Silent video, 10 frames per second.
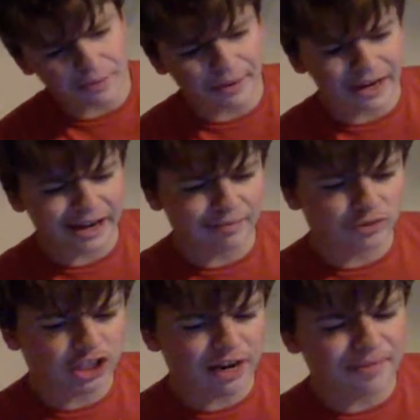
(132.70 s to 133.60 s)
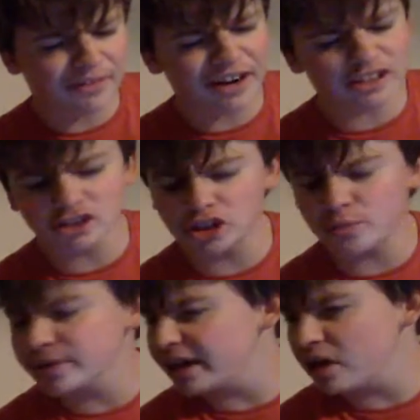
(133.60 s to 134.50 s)
about him. Jamie Ritchie,
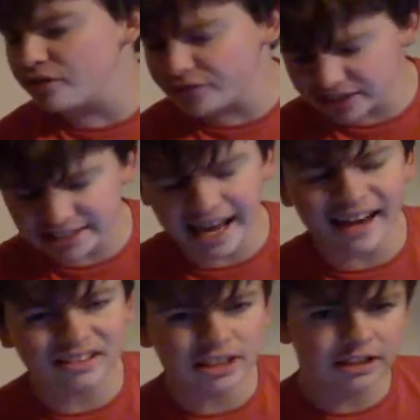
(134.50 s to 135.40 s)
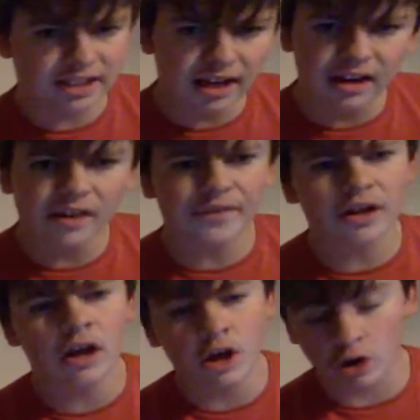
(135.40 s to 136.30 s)
we know physicality,
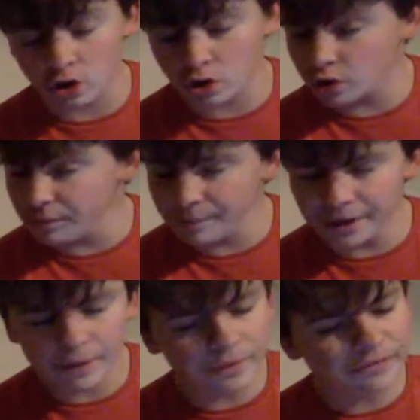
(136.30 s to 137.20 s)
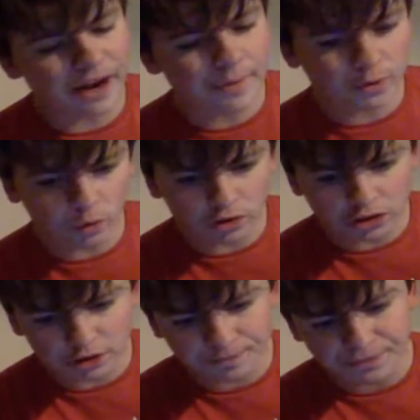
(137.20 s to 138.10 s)
turnover, could compete with Hamish
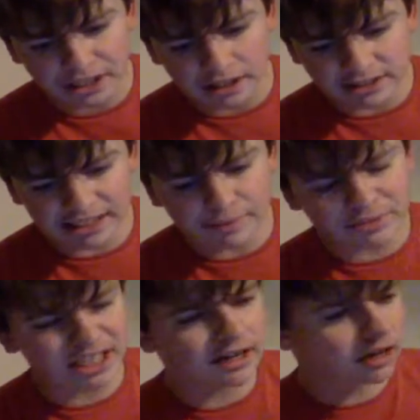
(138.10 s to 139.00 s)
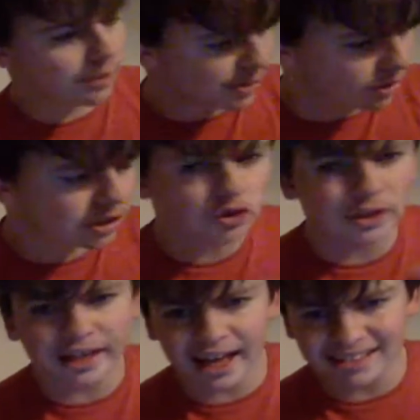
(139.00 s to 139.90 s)
Watson. Sam Skinner coming on
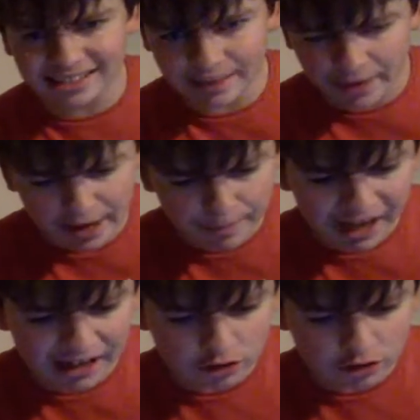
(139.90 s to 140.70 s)
injury, glad to see him back in